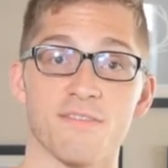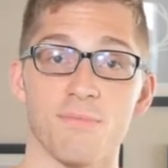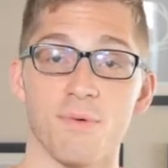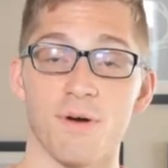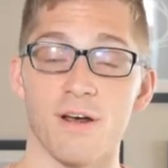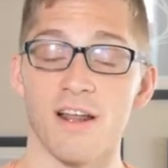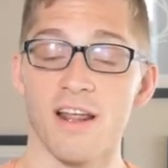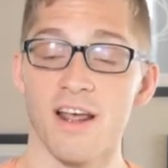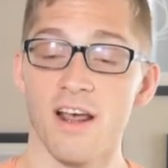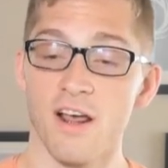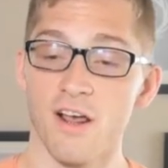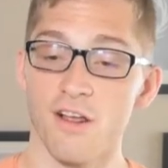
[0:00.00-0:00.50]

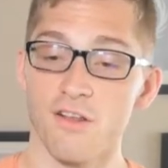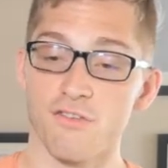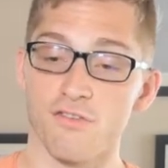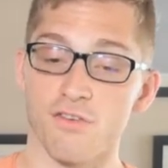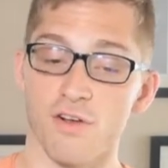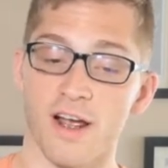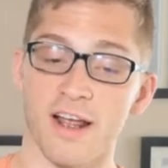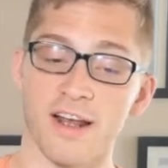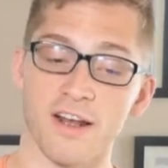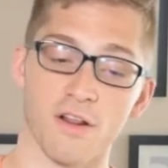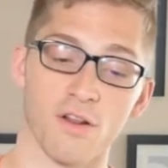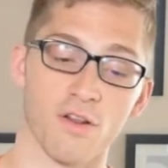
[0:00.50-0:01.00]
But
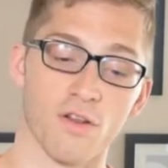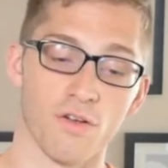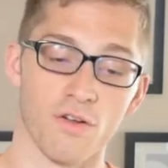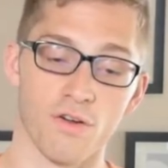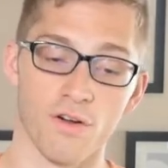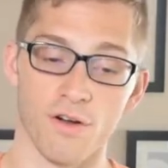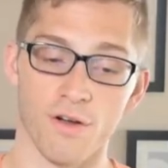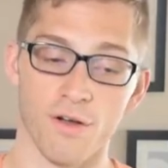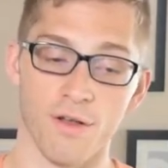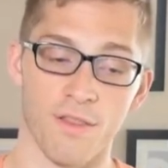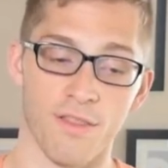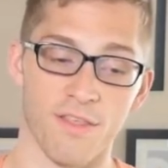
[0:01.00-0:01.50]
trying to
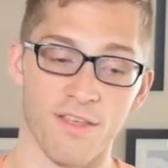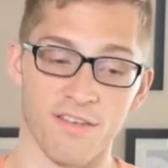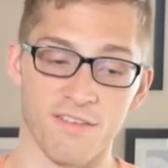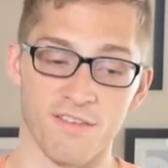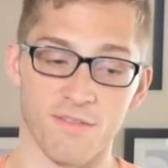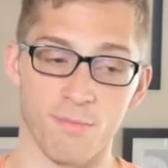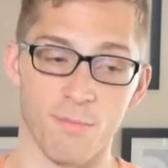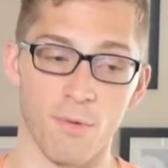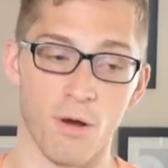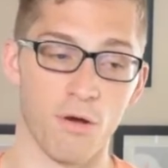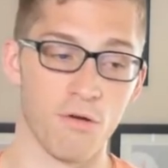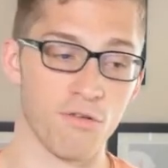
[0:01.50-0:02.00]
learn
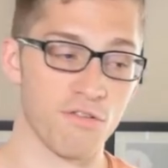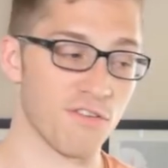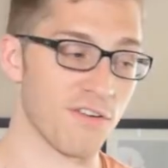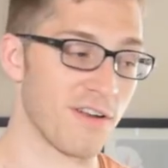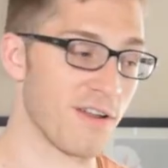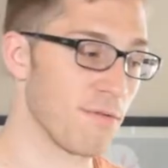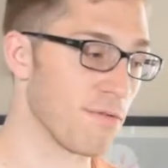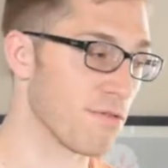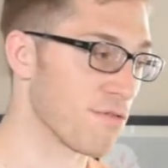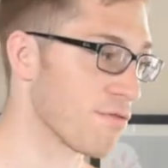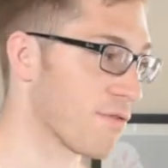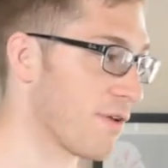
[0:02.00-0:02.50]
this motion,
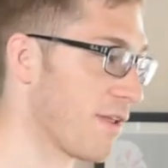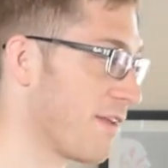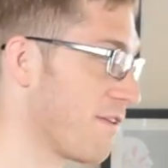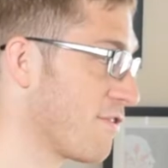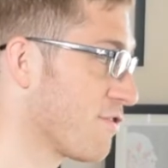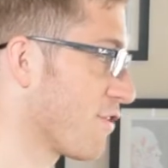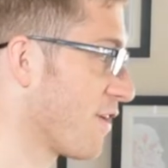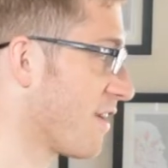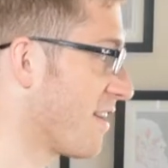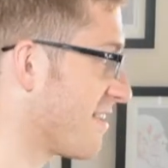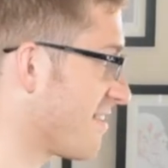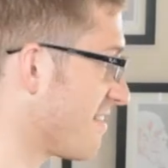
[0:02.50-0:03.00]
he was really
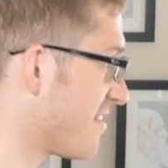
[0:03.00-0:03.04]
trying to